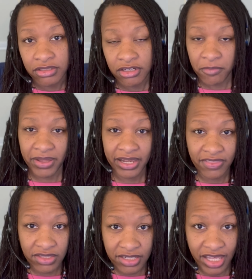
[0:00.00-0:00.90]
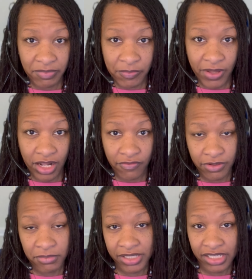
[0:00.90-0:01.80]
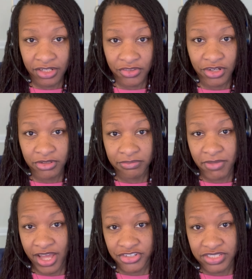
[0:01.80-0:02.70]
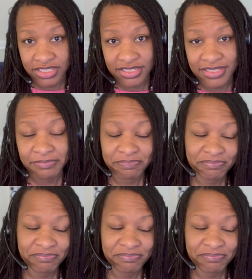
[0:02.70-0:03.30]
You know, back in the day, people had all their money under their mattresses,